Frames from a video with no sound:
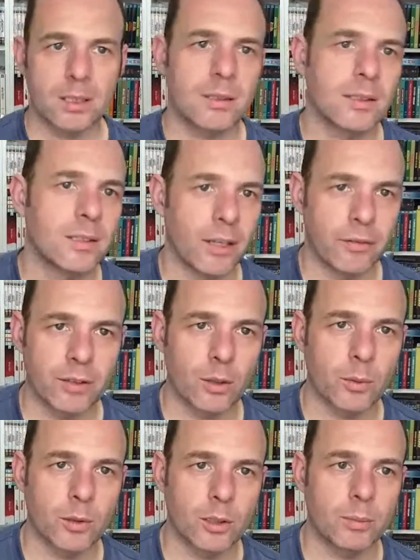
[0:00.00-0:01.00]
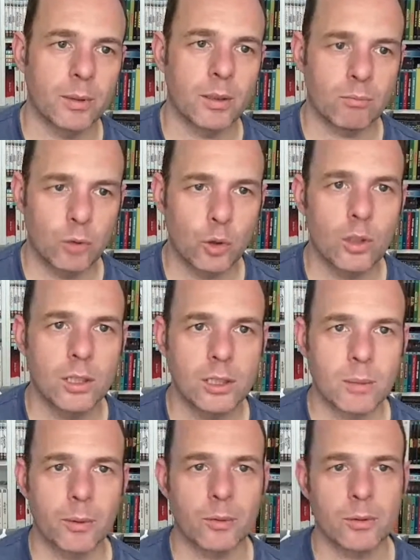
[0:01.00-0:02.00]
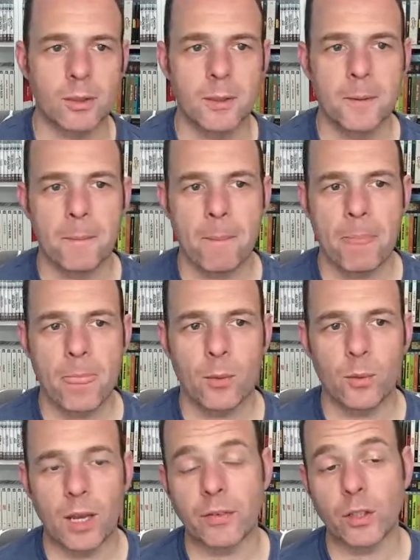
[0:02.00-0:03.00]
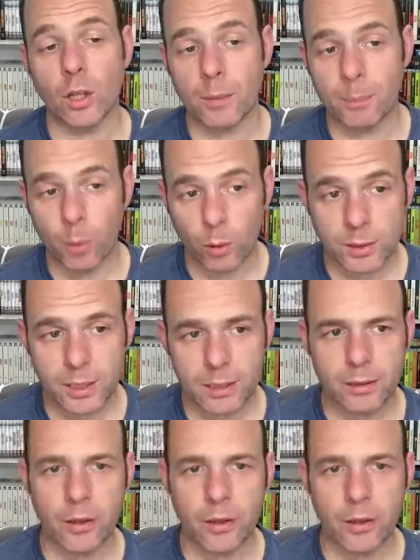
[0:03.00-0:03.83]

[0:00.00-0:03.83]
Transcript: Definitely one to be curious about. We have another box set, the